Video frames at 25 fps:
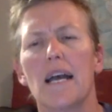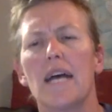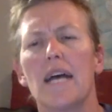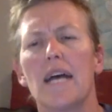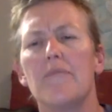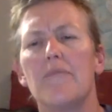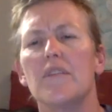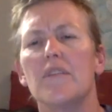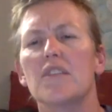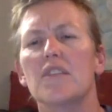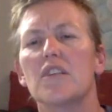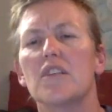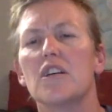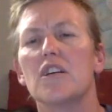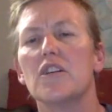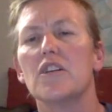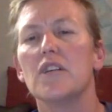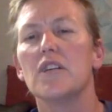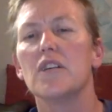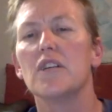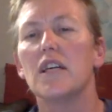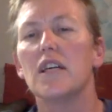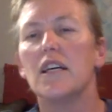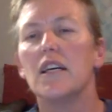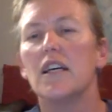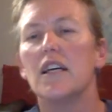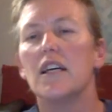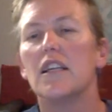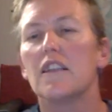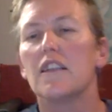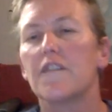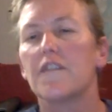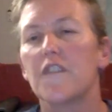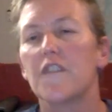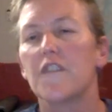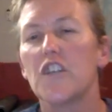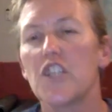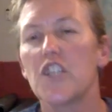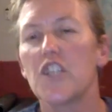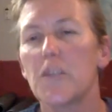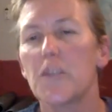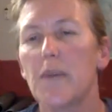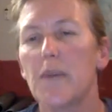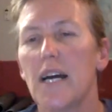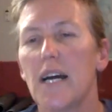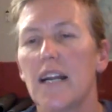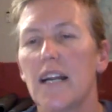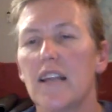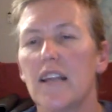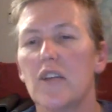So the first
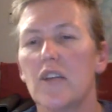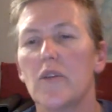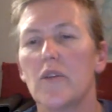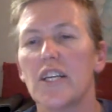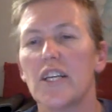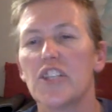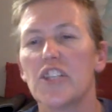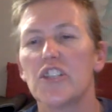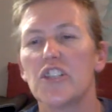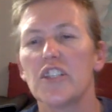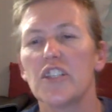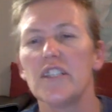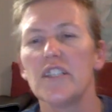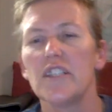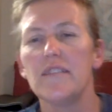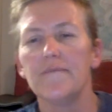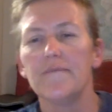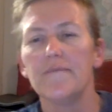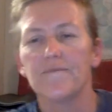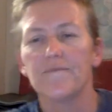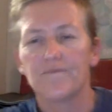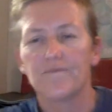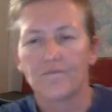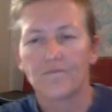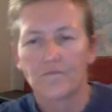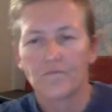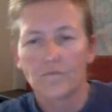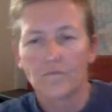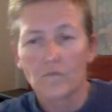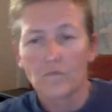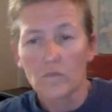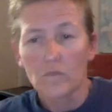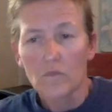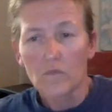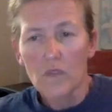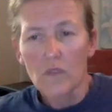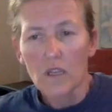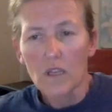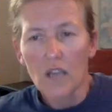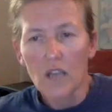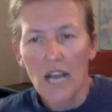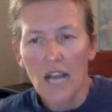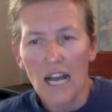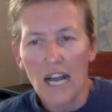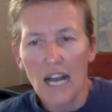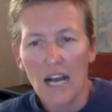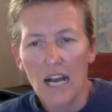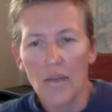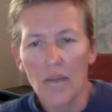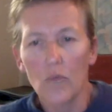part of the question,
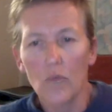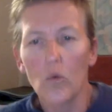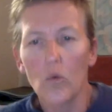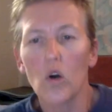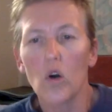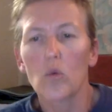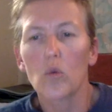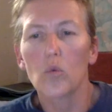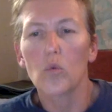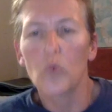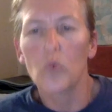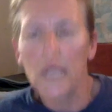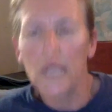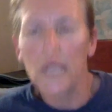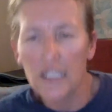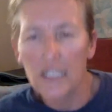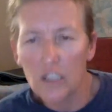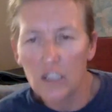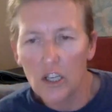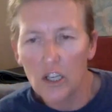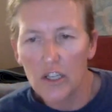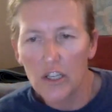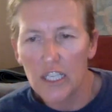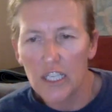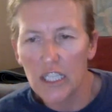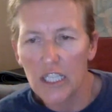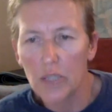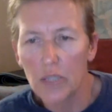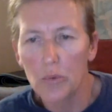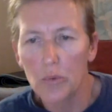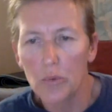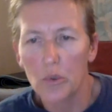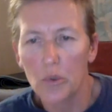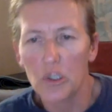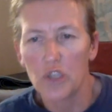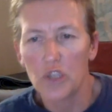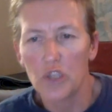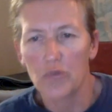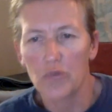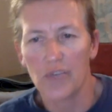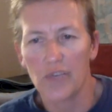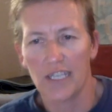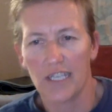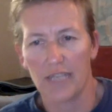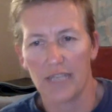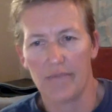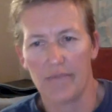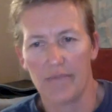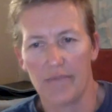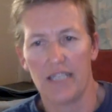what wing loading would you
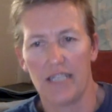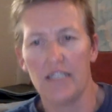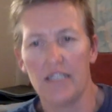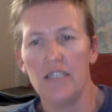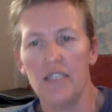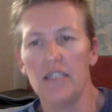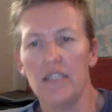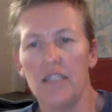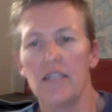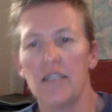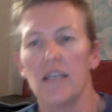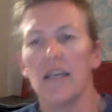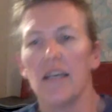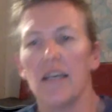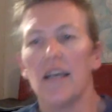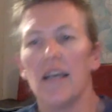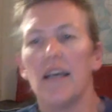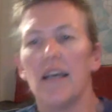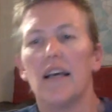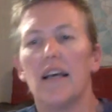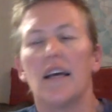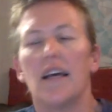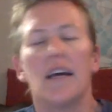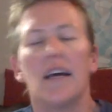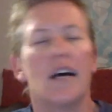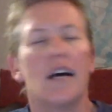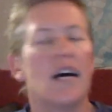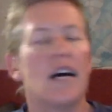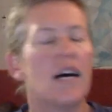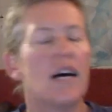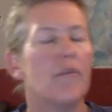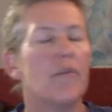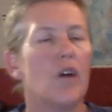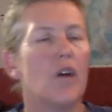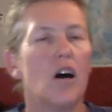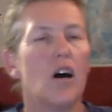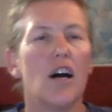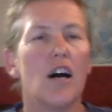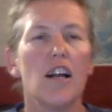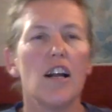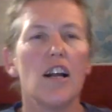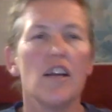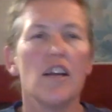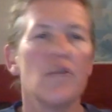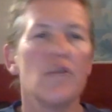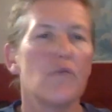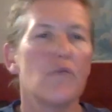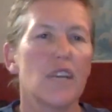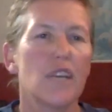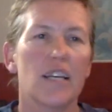recommend? I
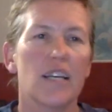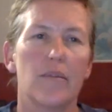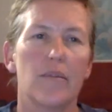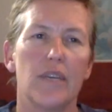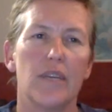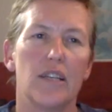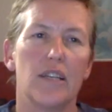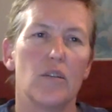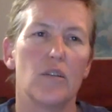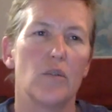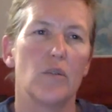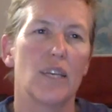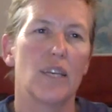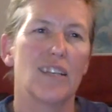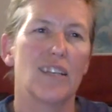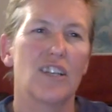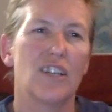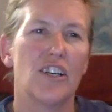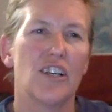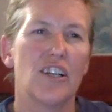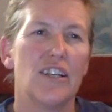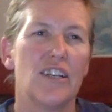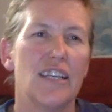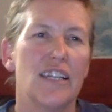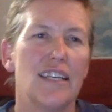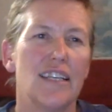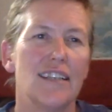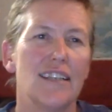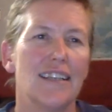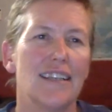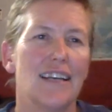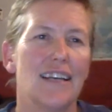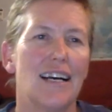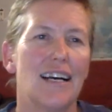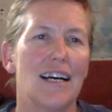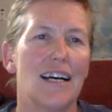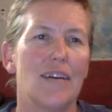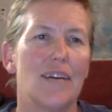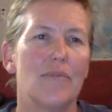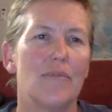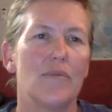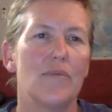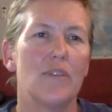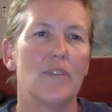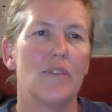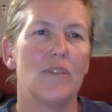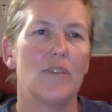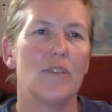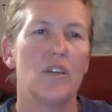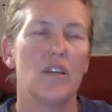don't recommend a wing loading.
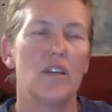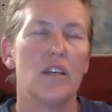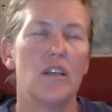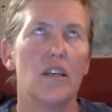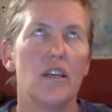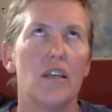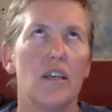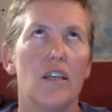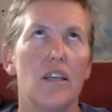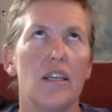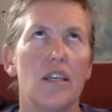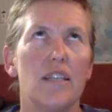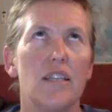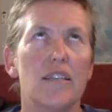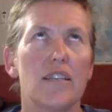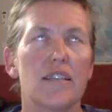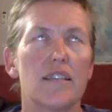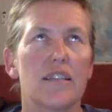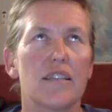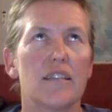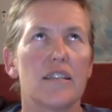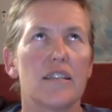It's